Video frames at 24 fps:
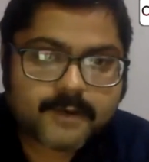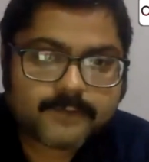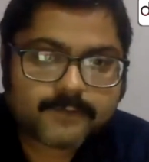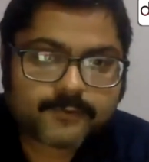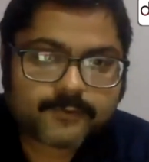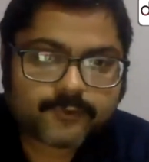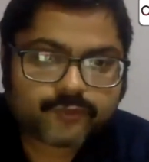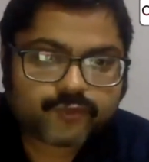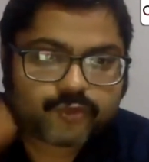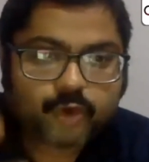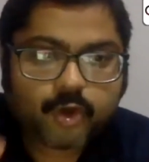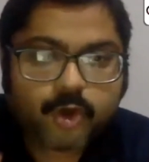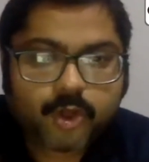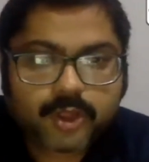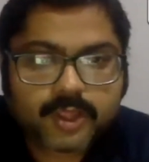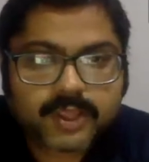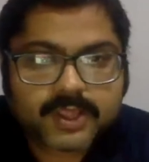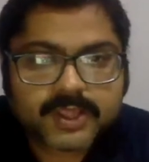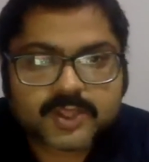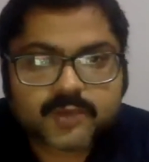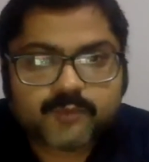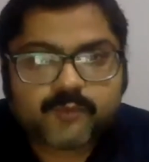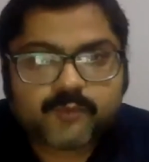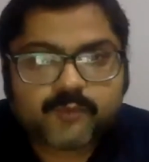So
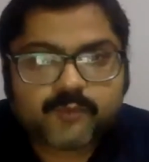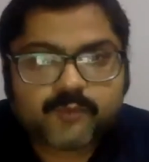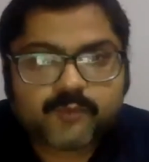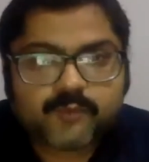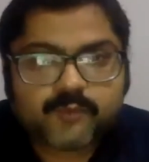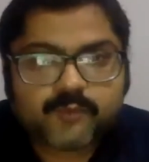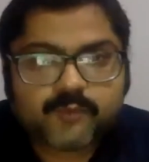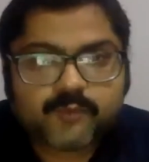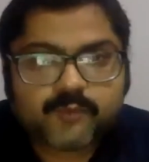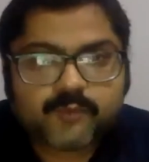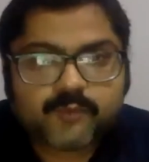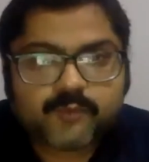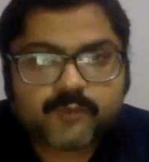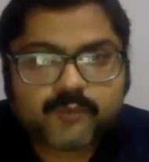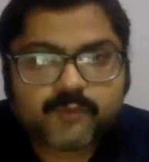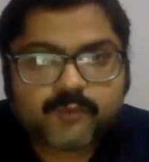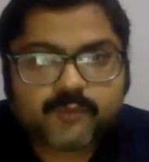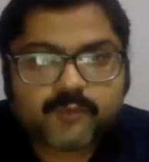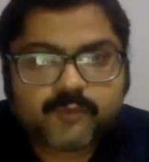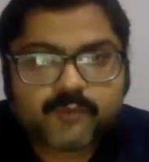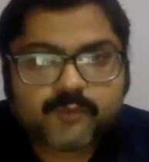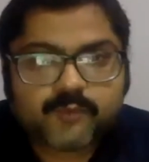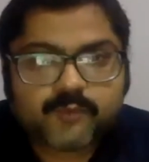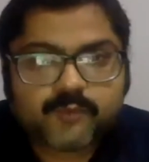he was
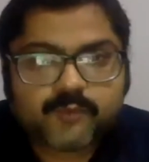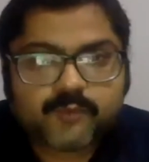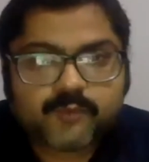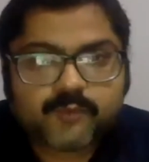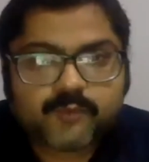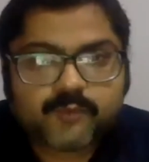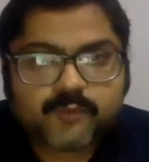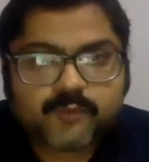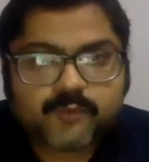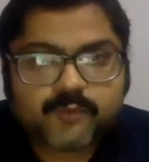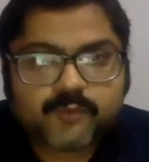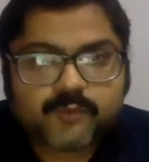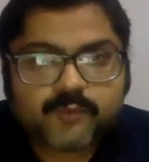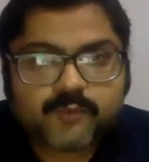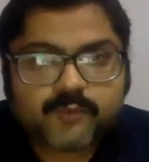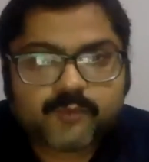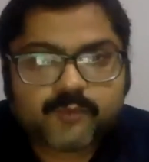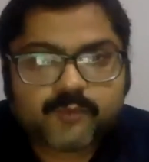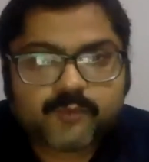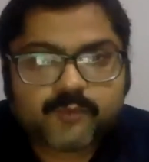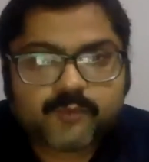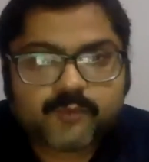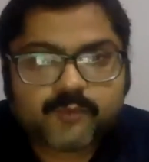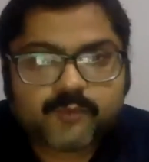elected through an
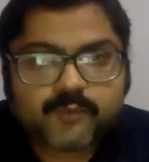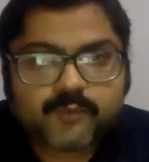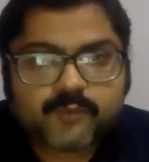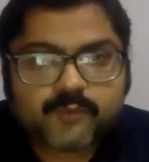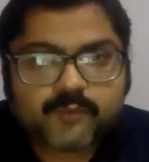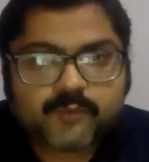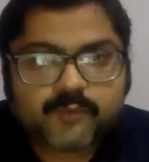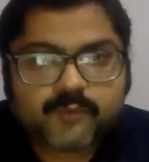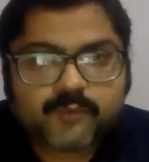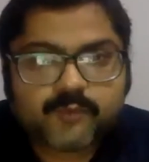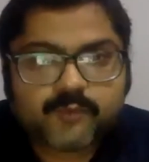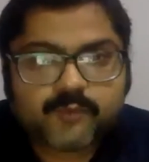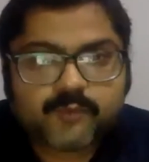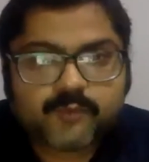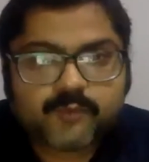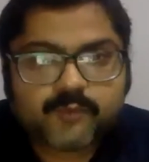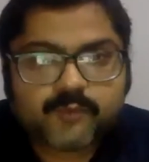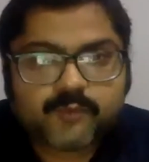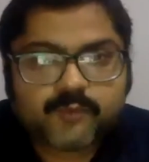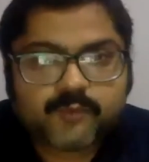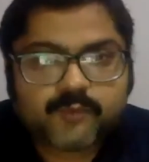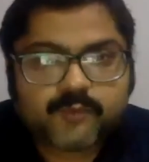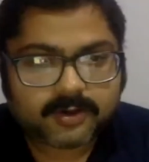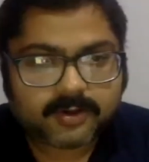indirect
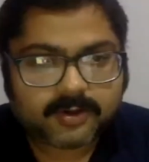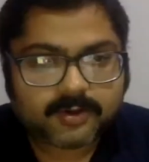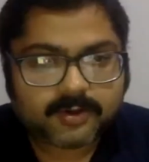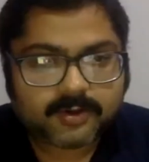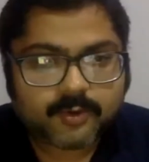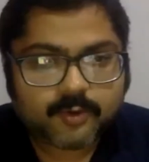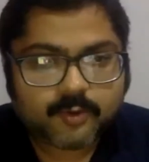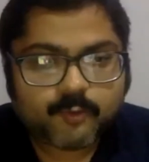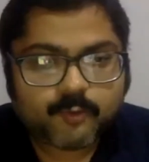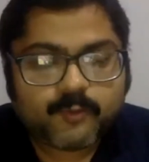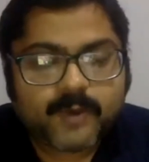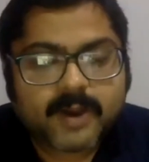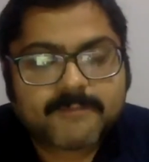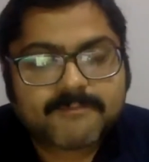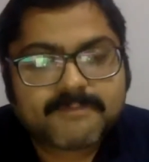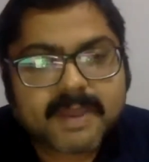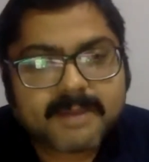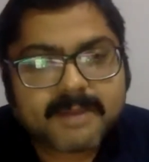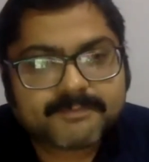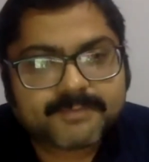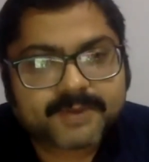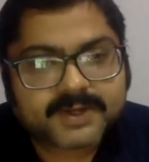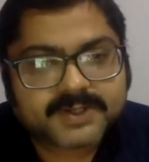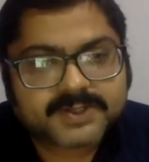election where
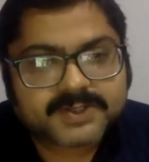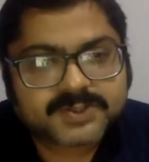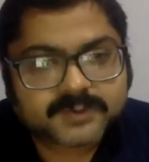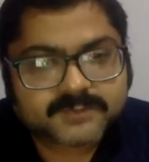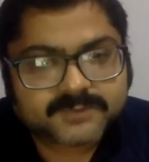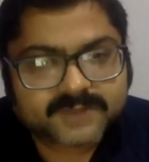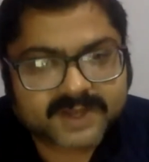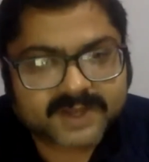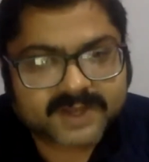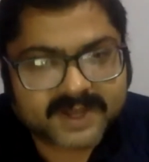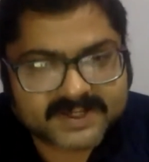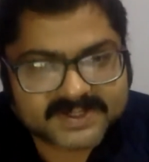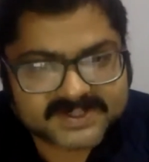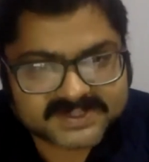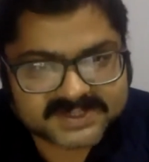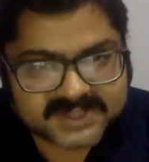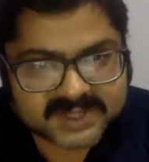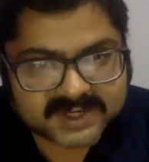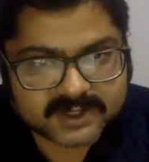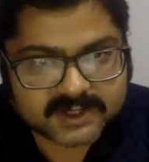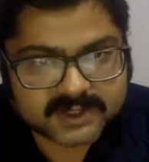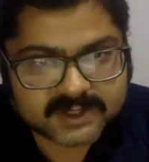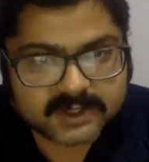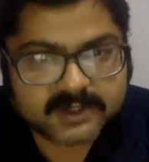members of the
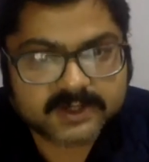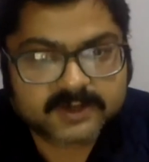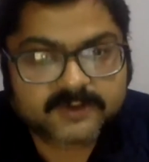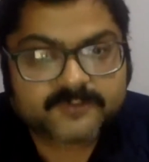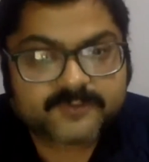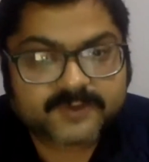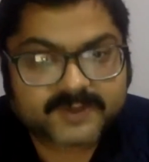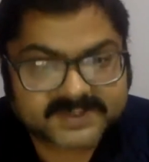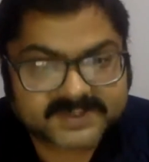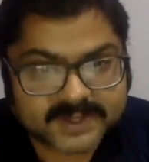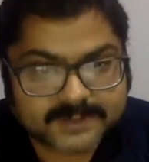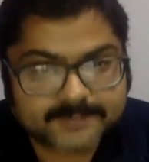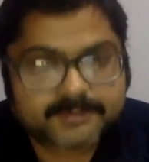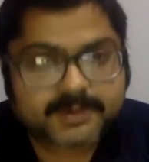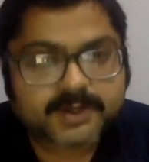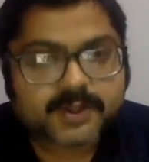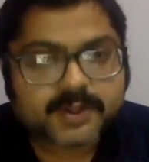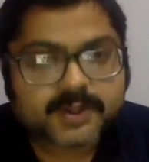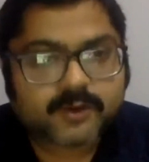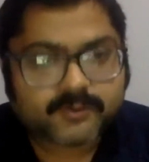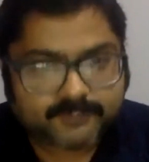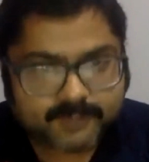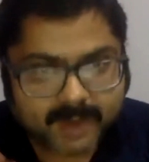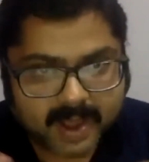Legislative Assembly
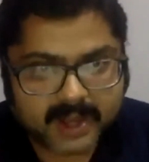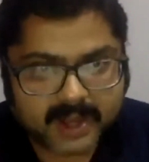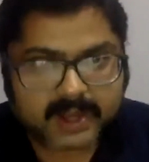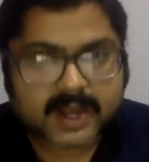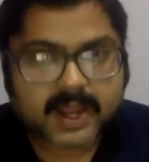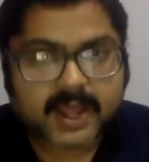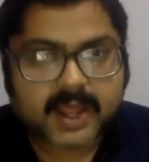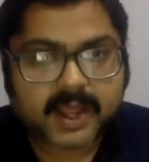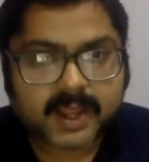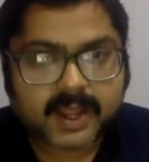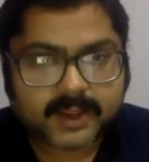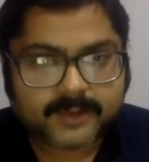of Bangla